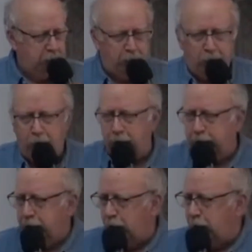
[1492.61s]
plotting
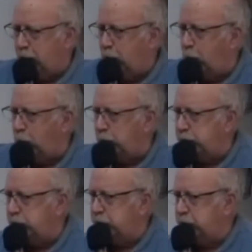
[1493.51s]
our
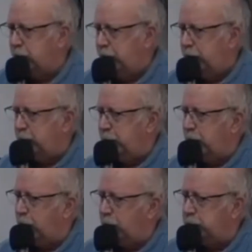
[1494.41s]
course in
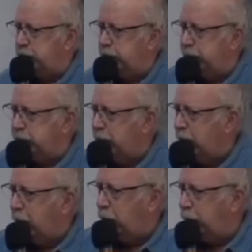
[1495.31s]
regards to
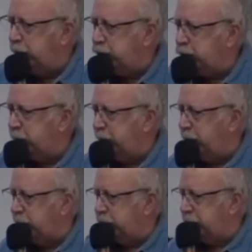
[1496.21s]
His Holy
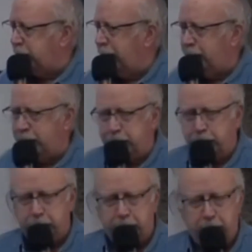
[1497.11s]
Spirit's guidance